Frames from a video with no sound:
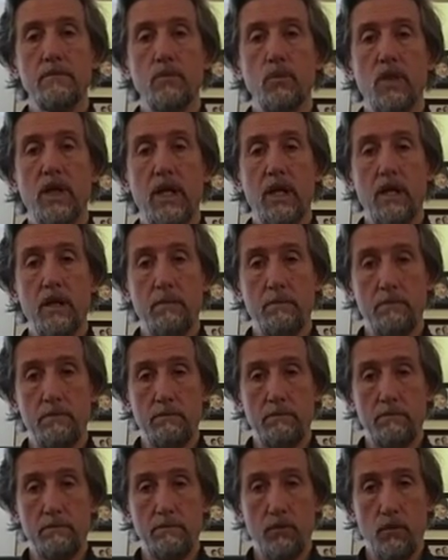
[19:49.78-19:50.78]
We get them
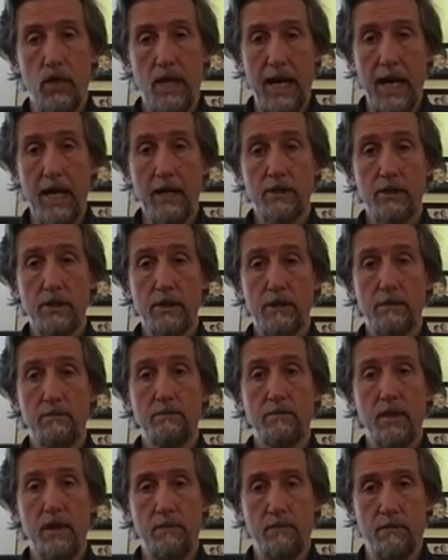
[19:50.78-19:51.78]
relaxed
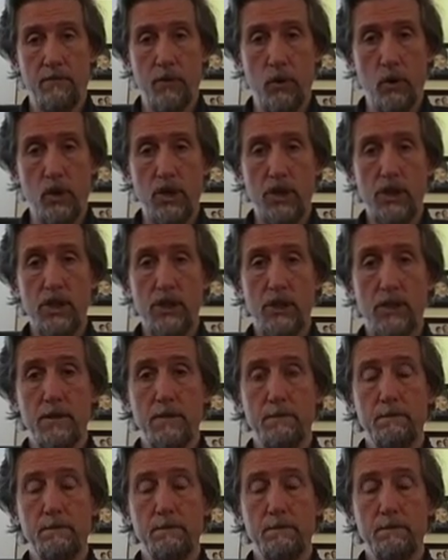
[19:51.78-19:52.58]
and focused.